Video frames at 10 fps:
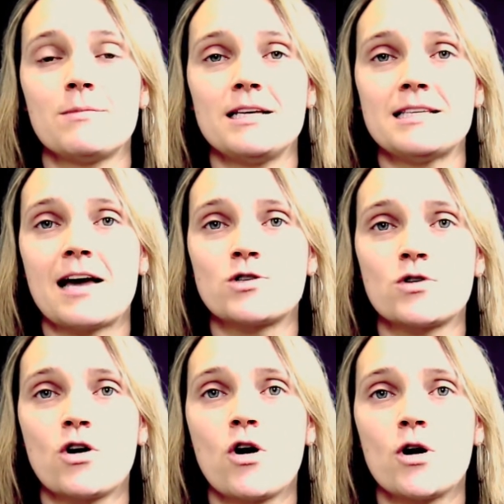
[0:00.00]
of these extra
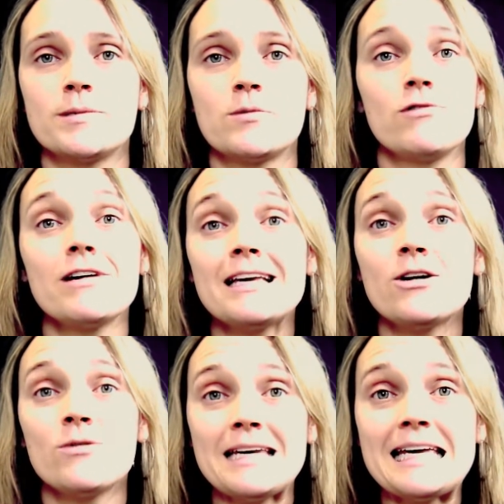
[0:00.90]
carbs that we really
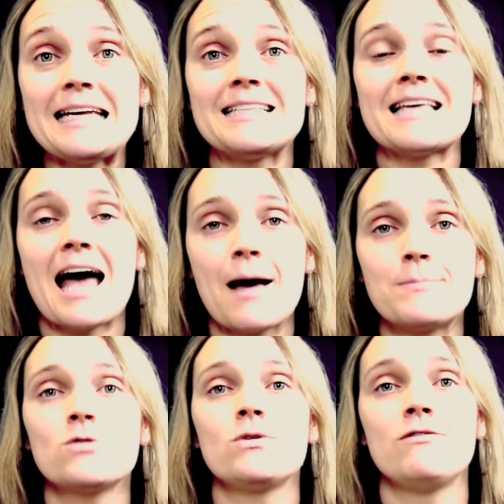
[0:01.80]
don't need is
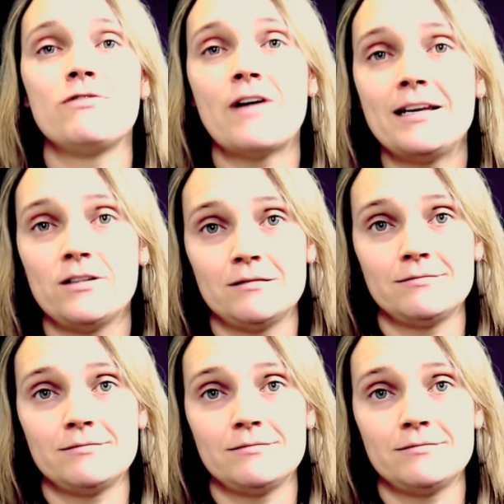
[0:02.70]
absolutely vital.